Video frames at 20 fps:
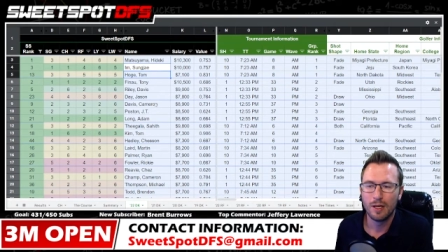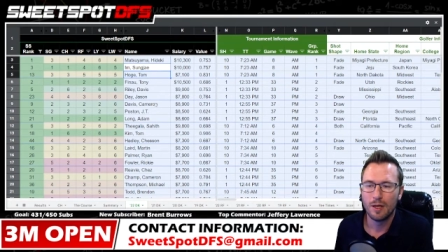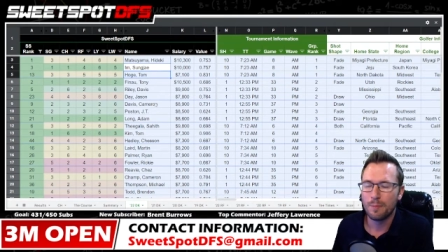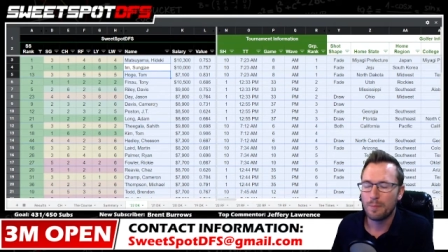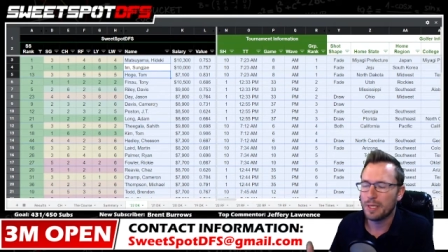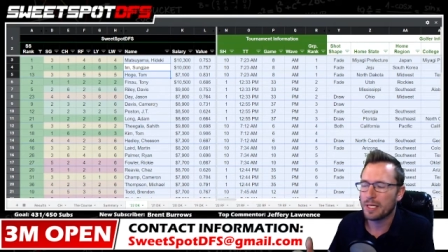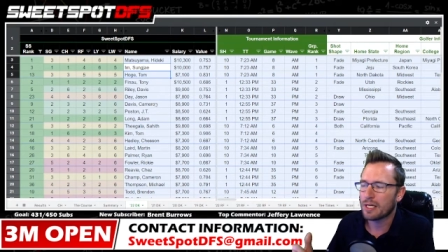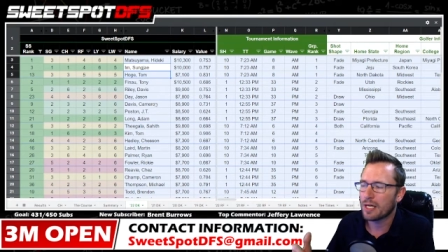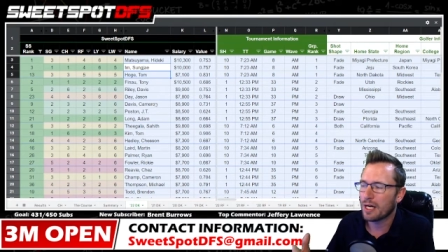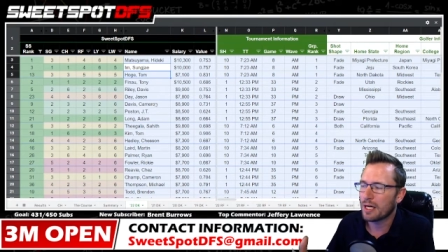
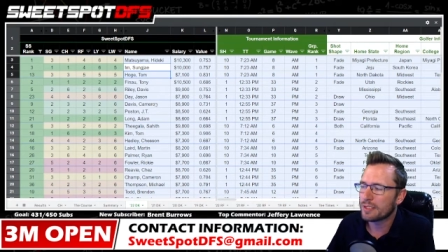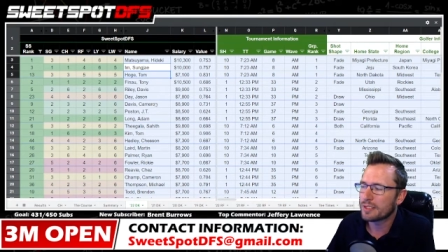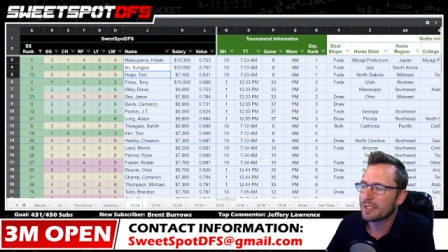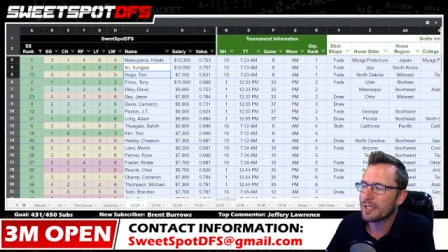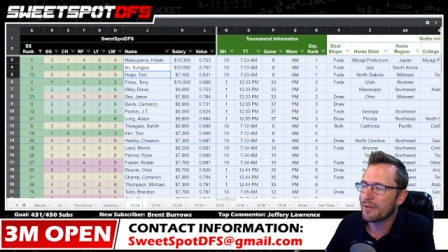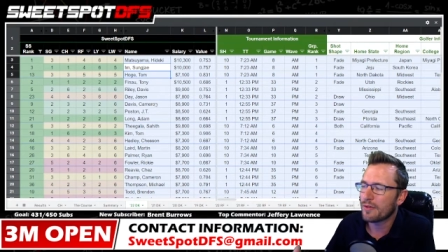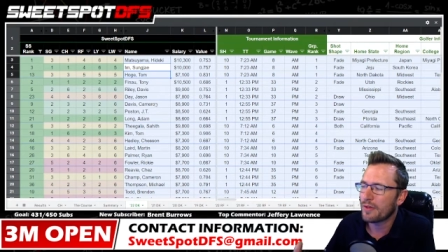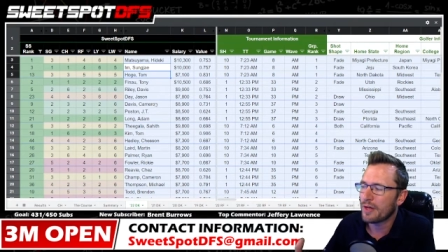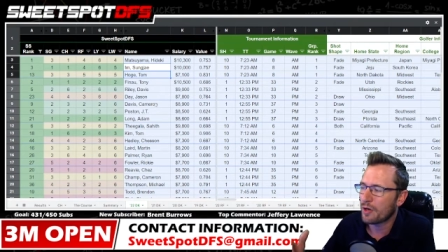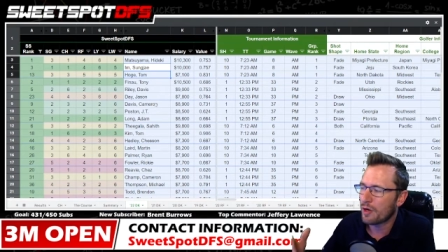because
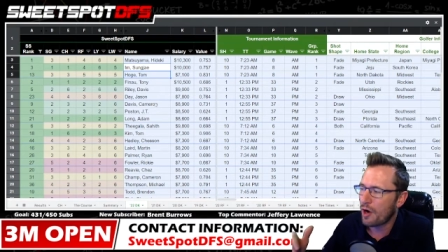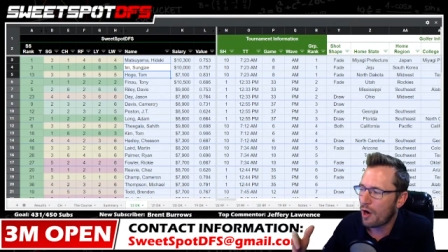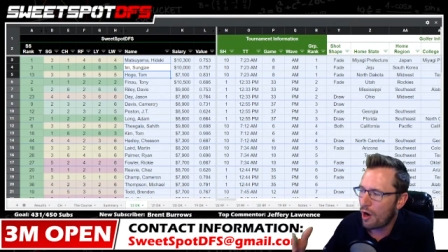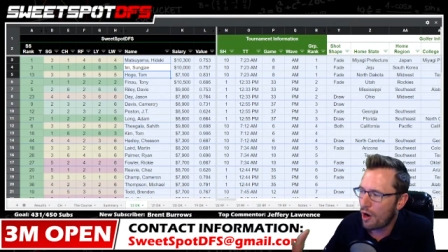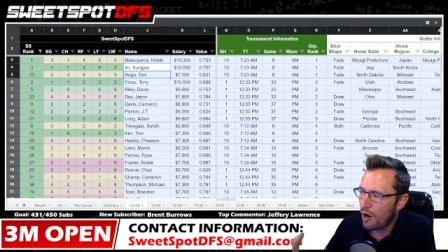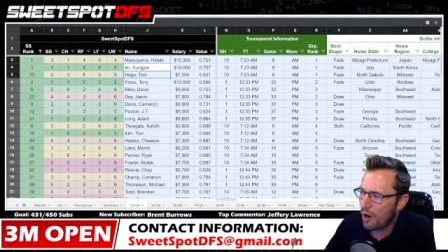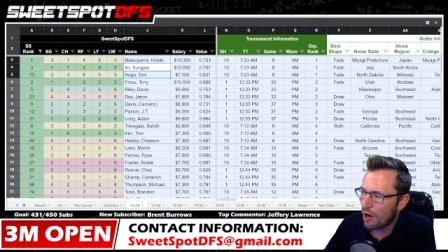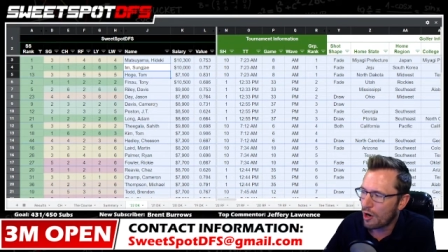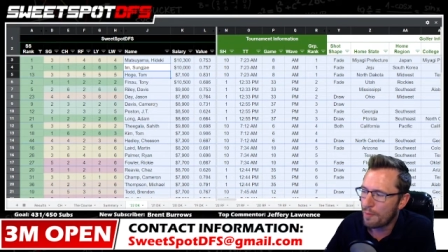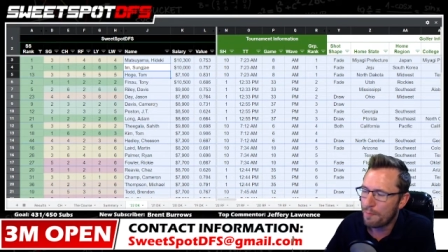there
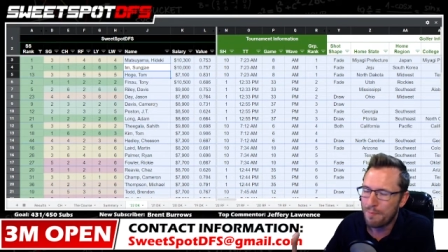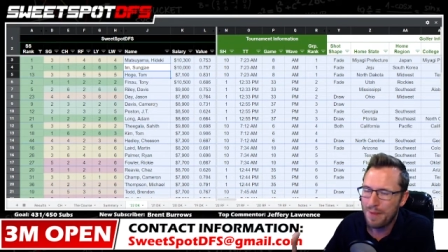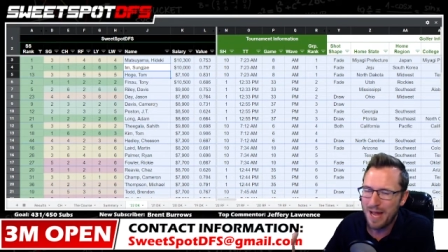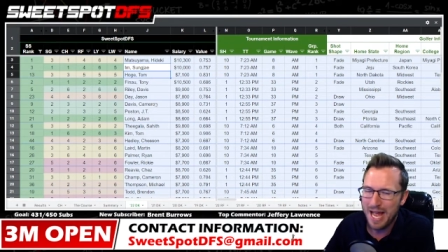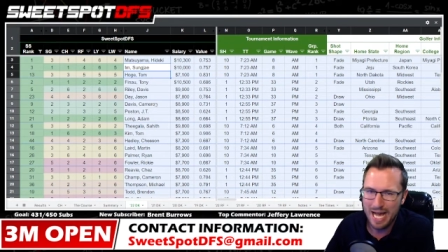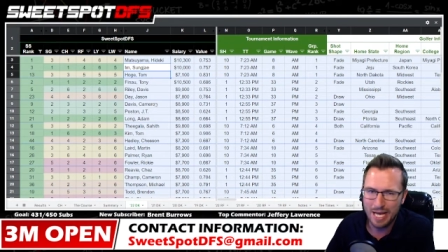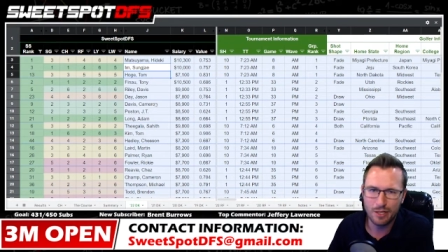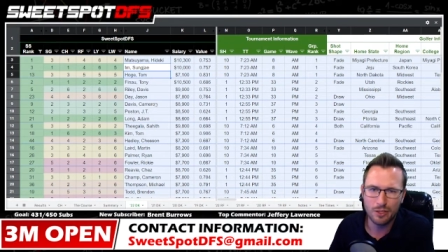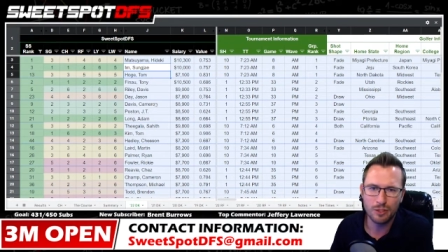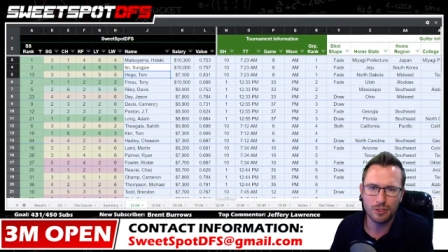are
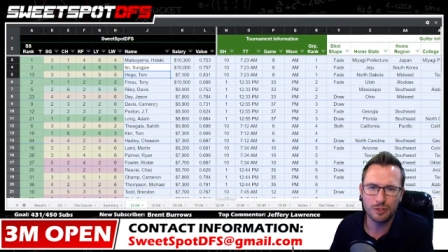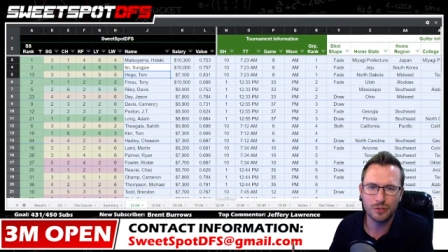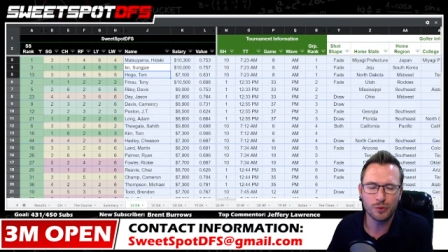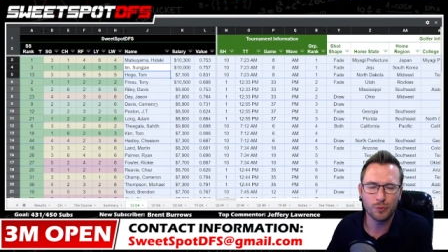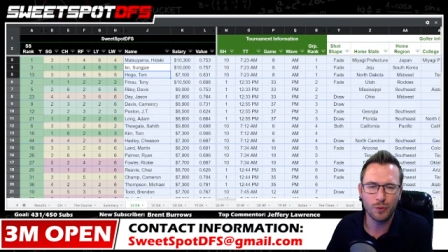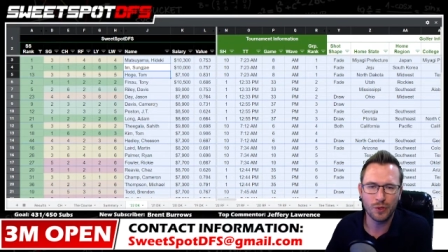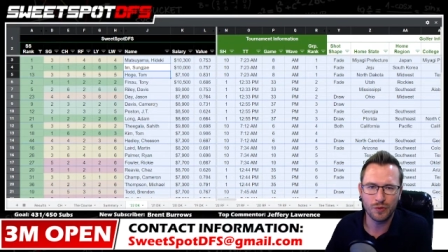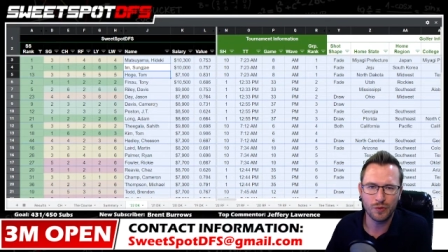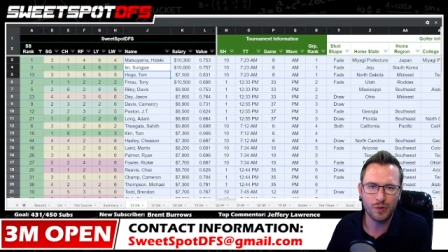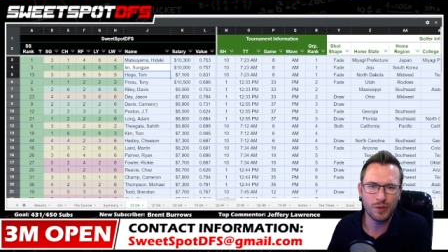patterns
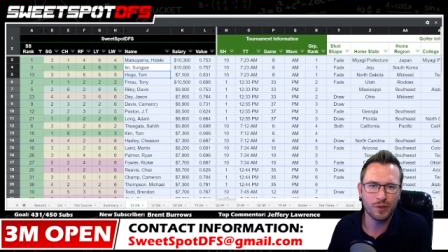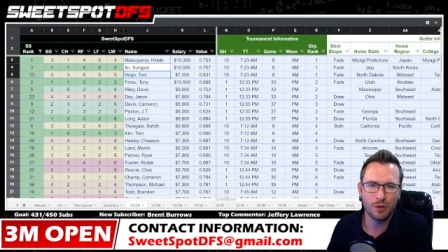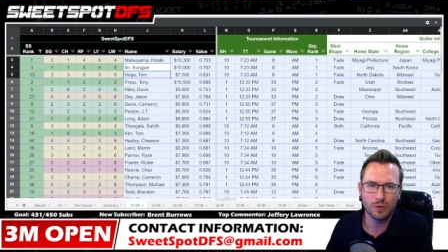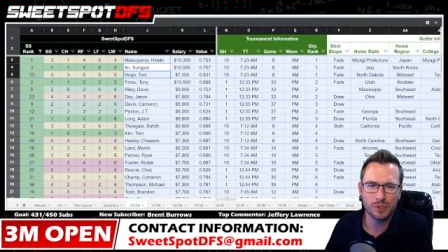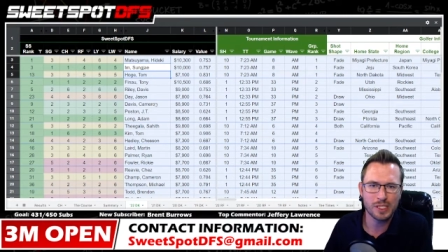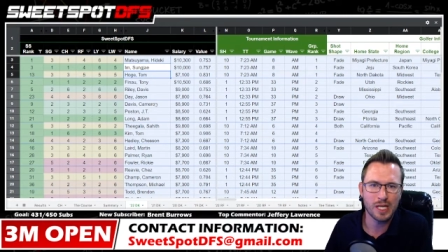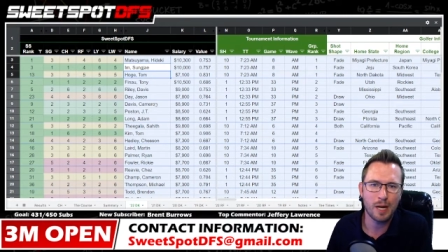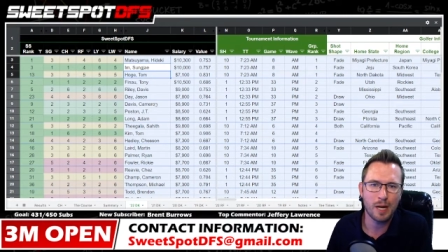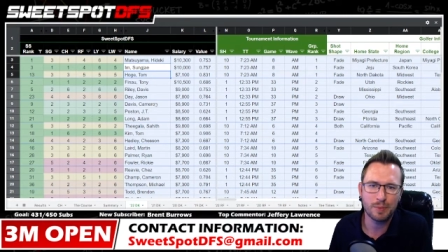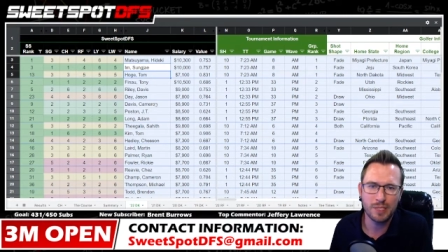within those
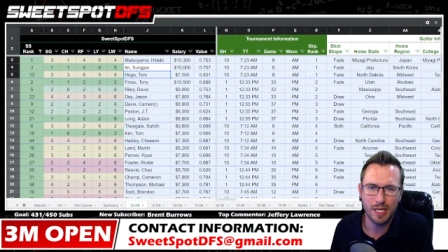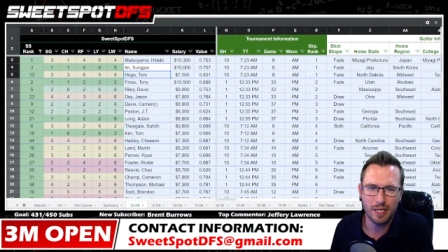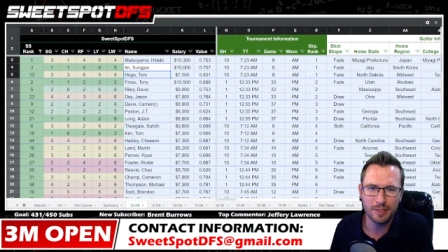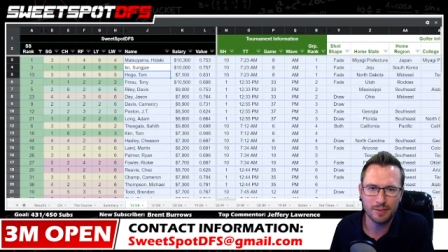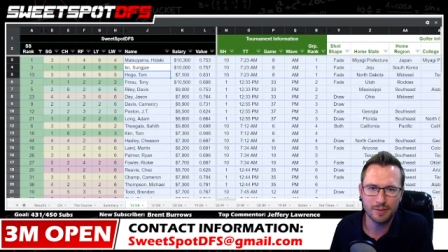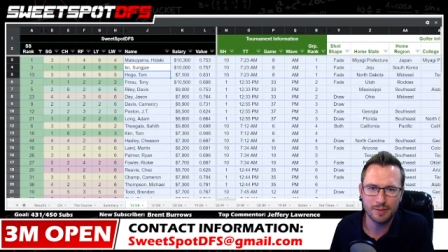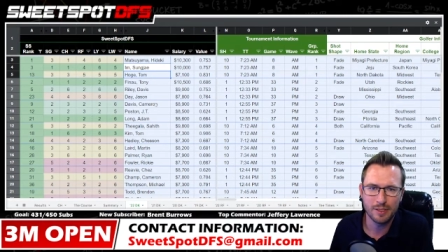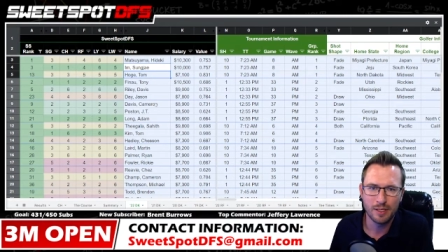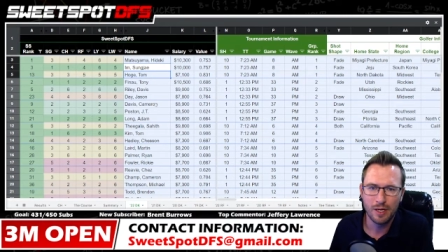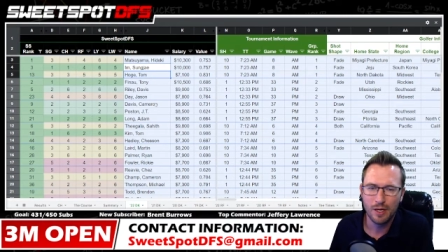top
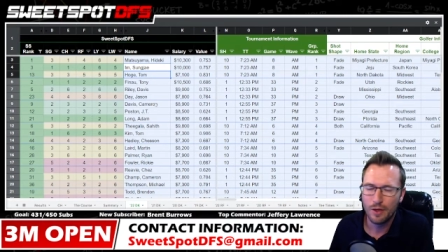10s.